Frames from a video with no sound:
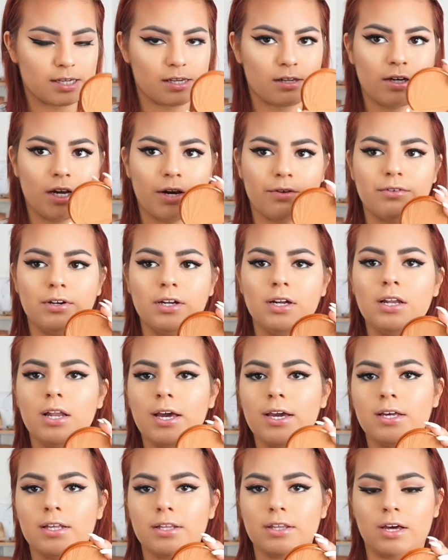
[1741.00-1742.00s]
I really
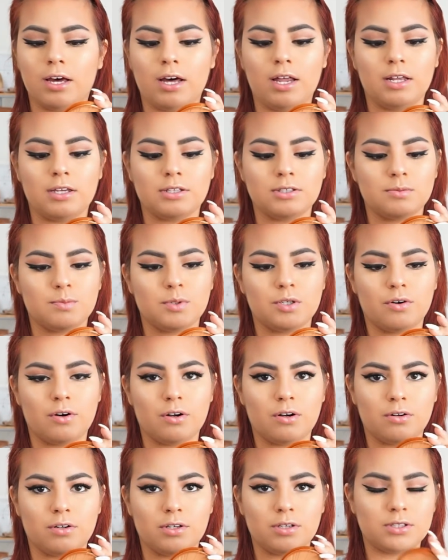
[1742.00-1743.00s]
like the color, to be
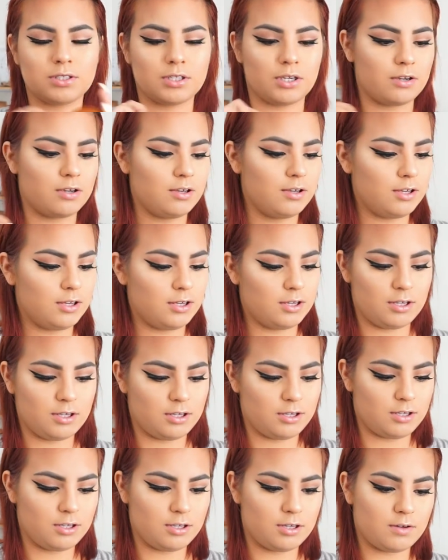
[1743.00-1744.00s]
quite honest. So,
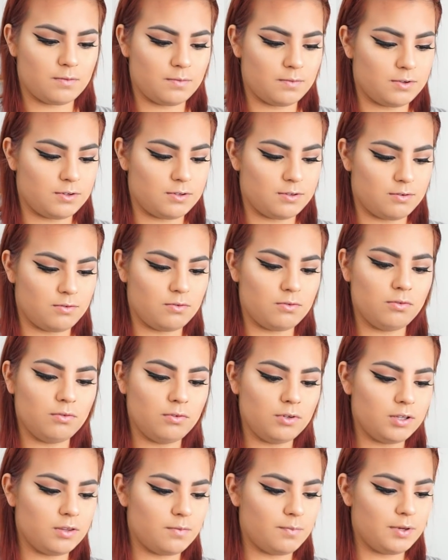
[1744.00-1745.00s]

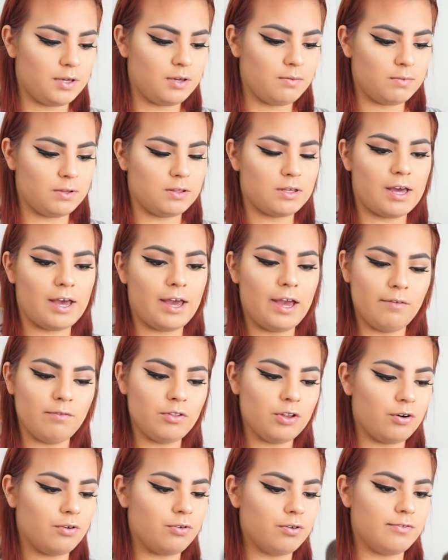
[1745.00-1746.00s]
oh, it's pigmented. I have
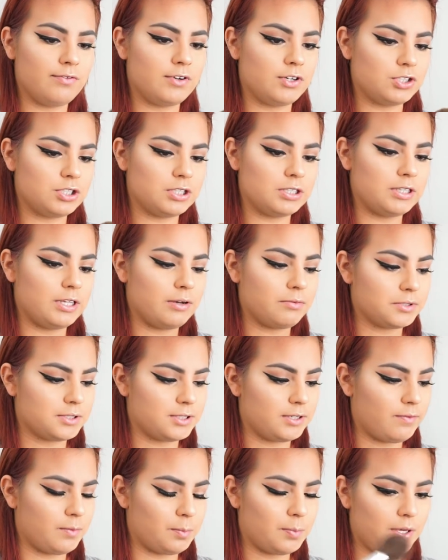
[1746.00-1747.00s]
the older version and that was
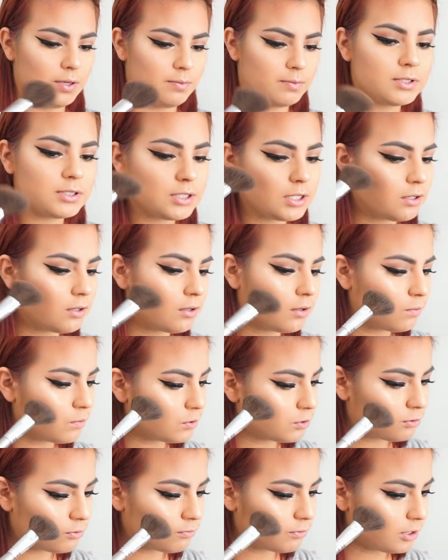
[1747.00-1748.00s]
never pigmented, and it
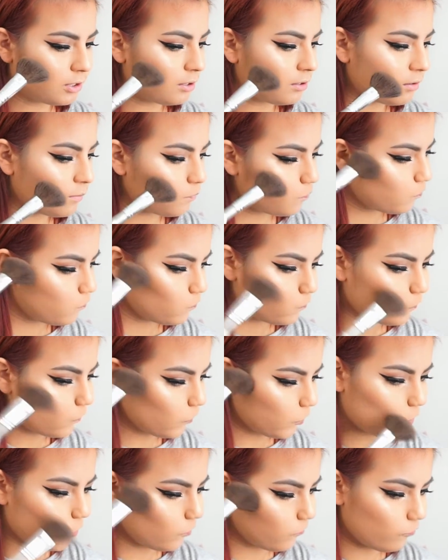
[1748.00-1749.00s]
was really,
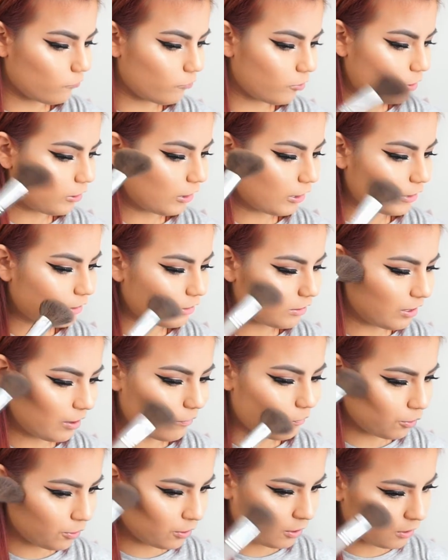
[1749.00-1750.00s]
I never really liked
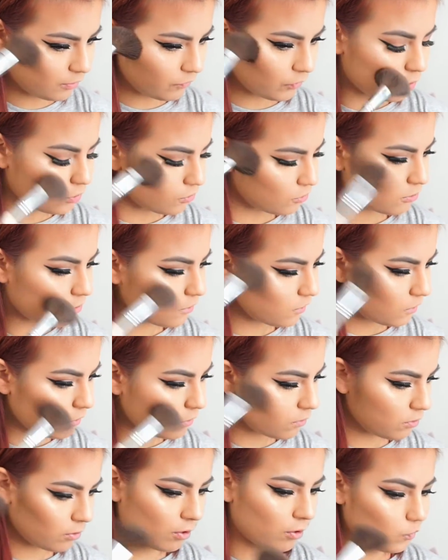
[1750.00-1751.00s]
that one. I never used
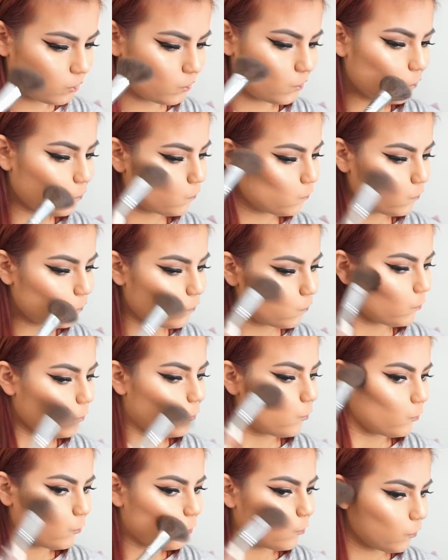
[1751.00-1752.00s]
it, so I
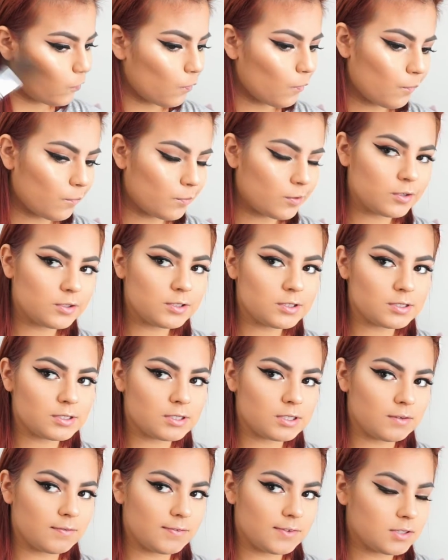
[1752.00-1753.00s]
wanted to
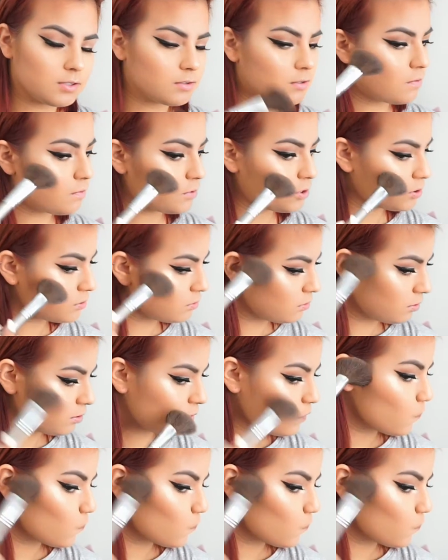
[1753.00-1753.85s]
see if this one was good.